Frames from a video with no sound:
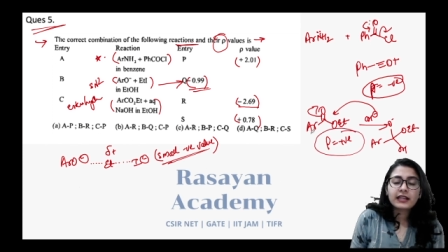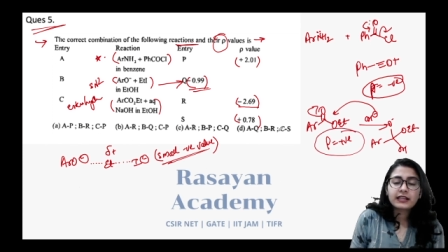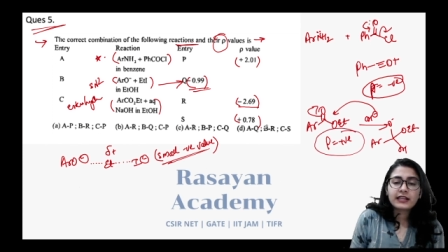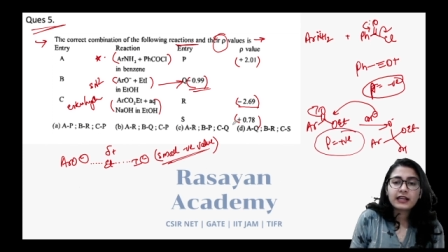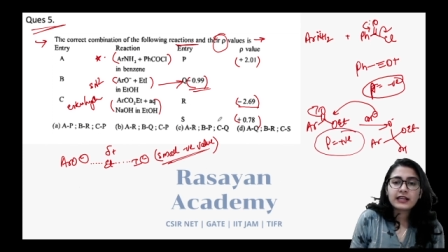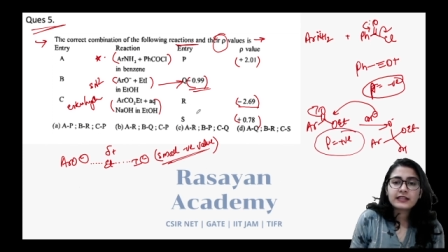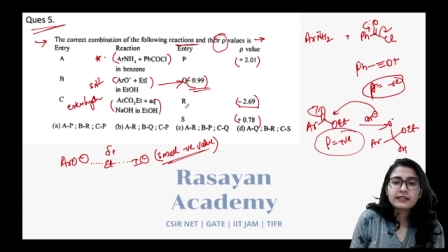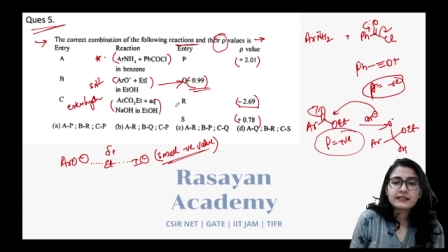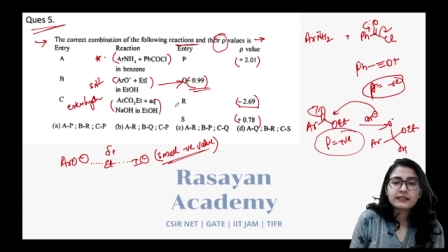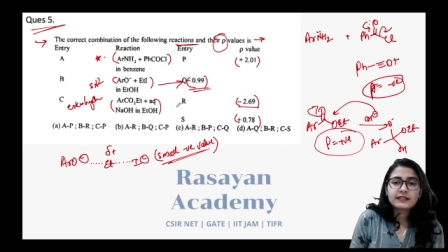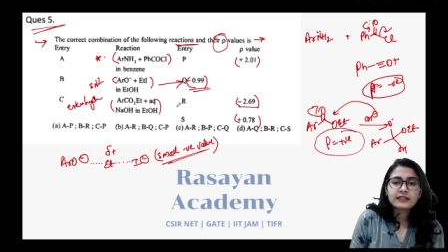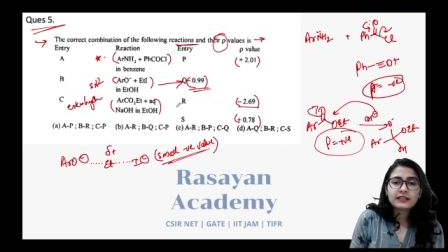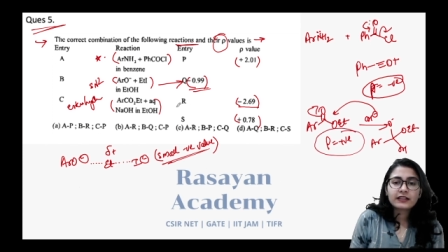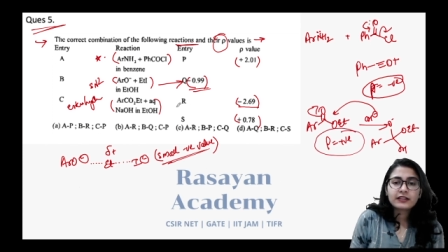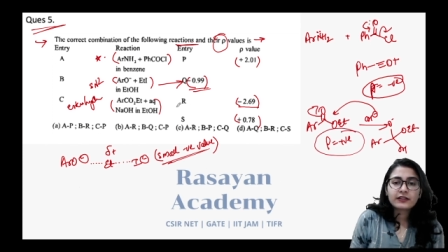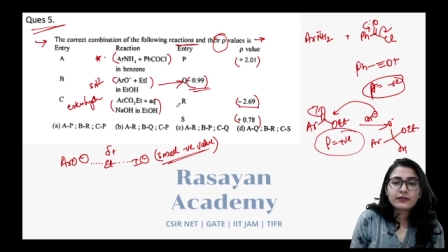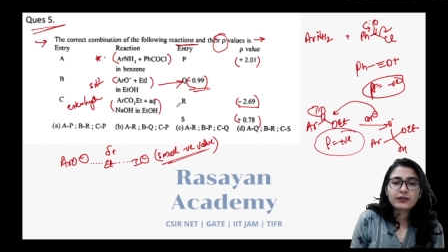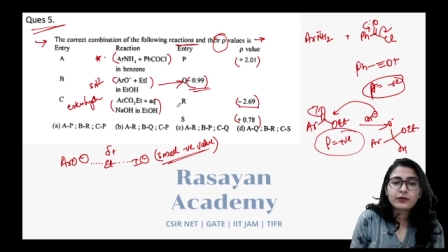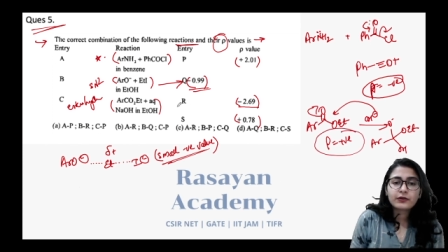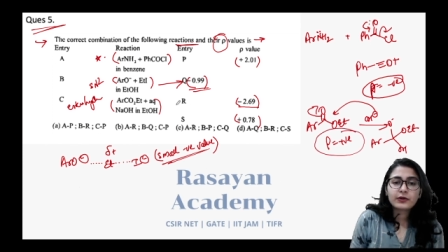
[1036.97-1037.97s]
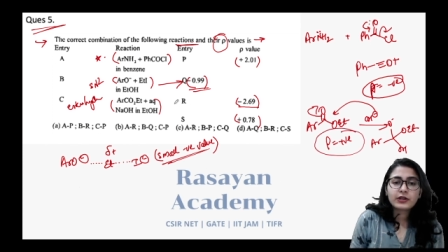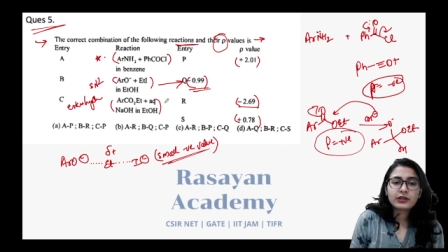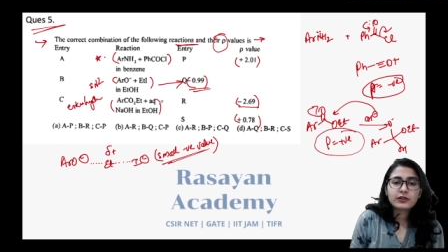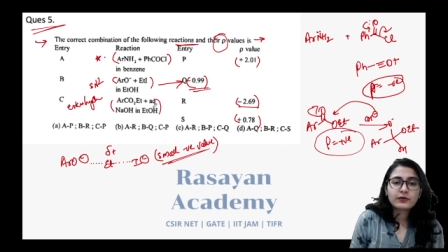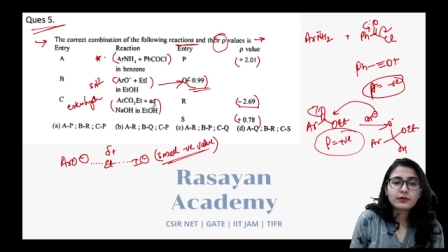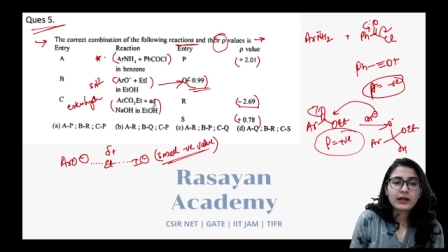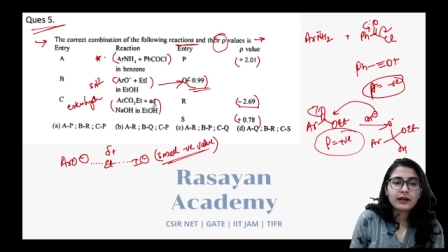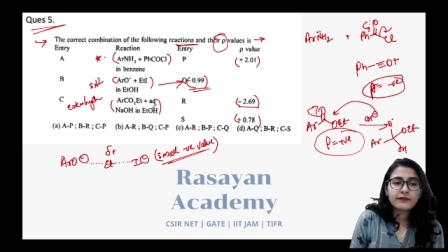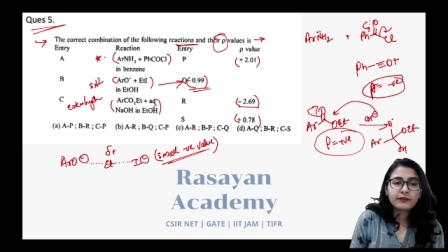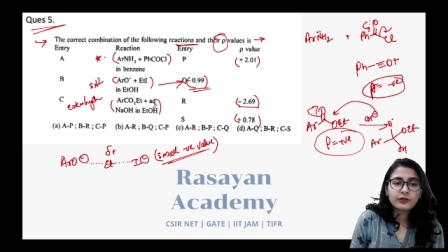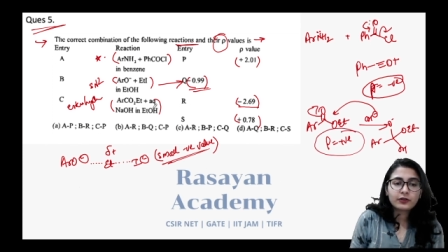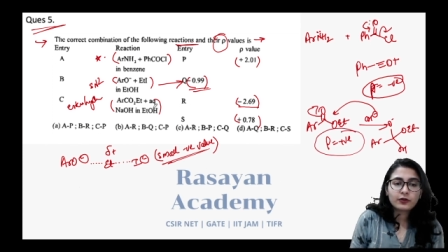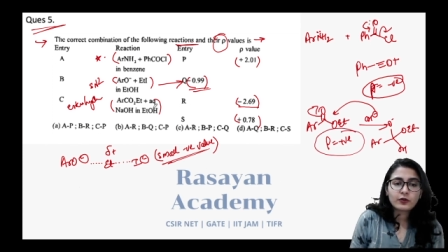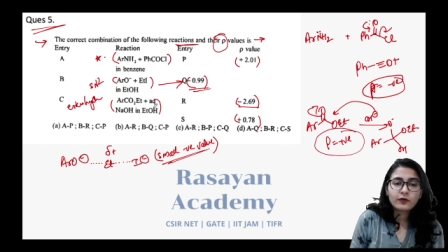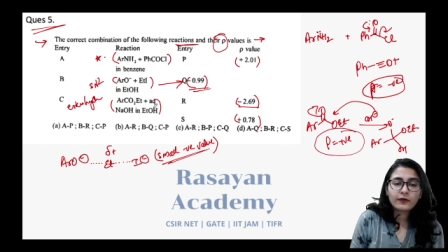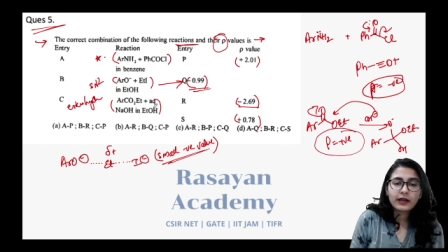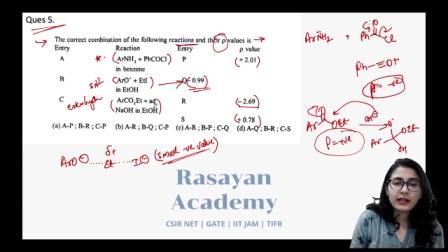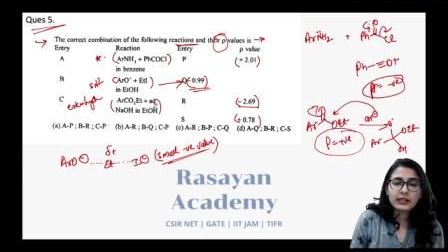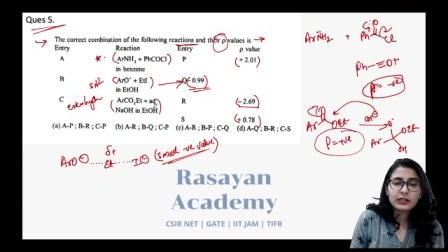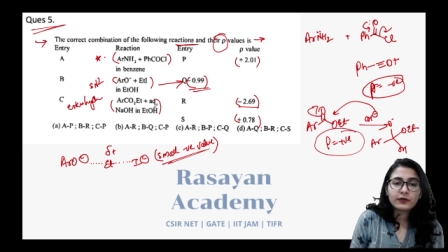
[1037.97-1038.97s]
Yes, you're going to have a
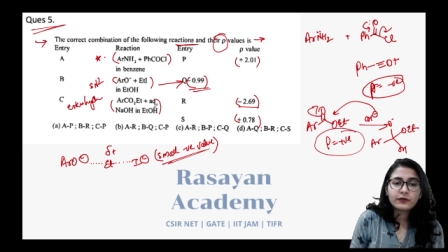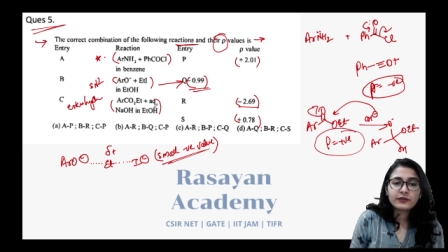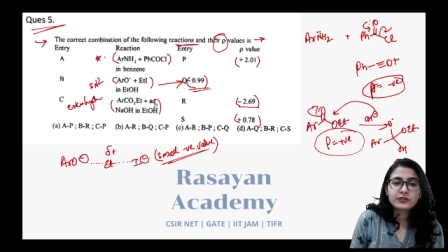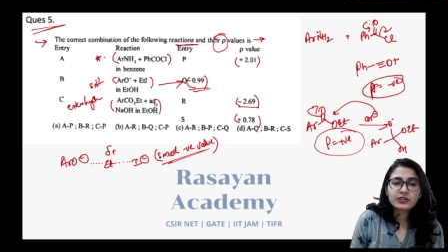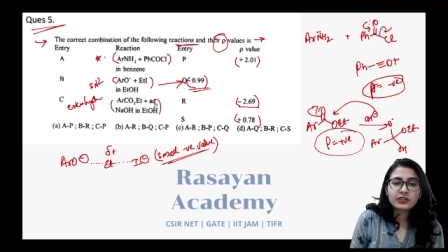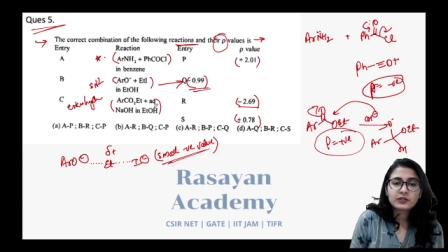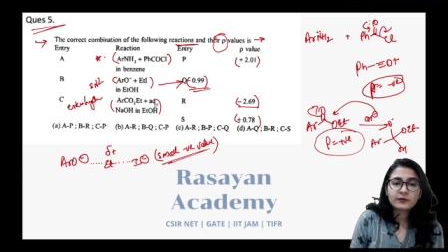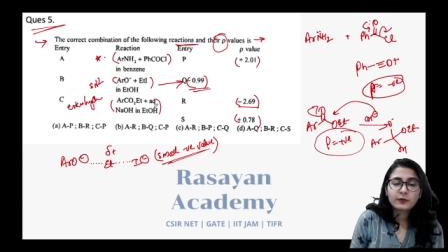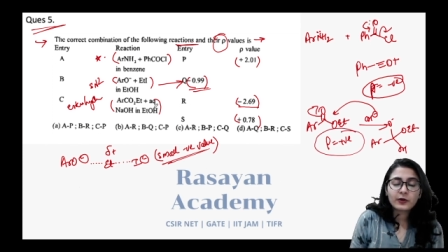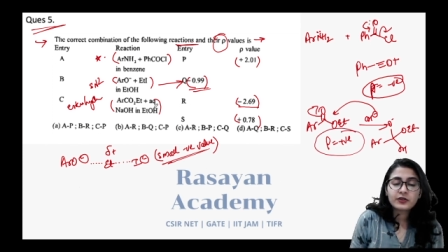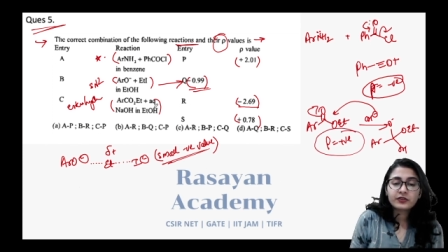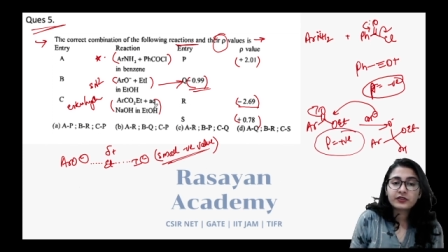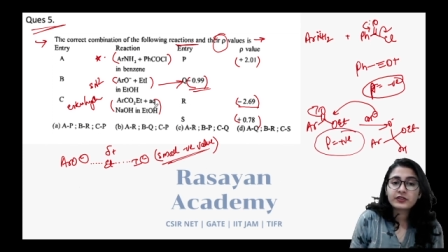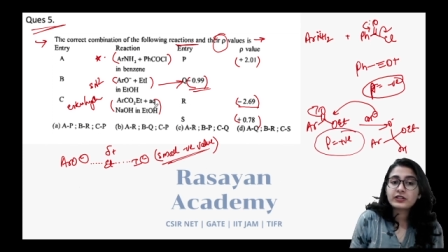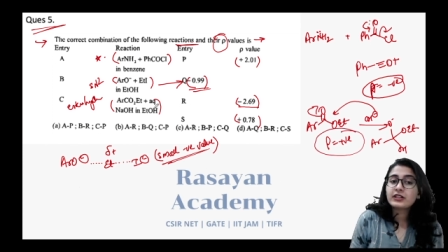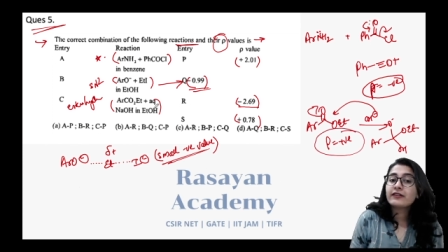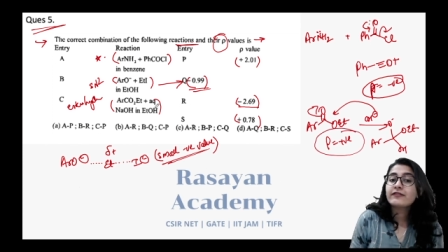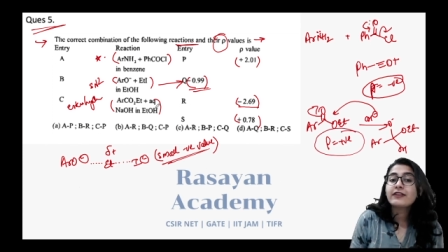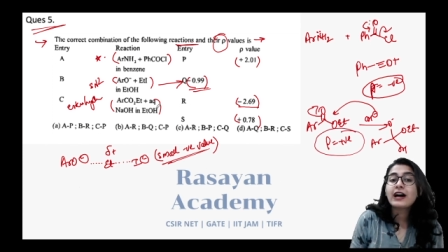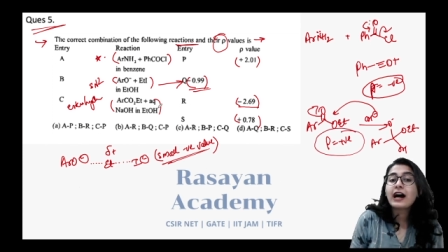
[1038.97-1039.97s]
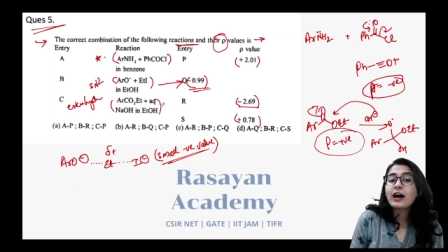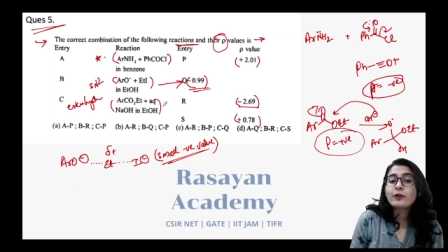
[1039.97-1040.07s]
rho value which is positive.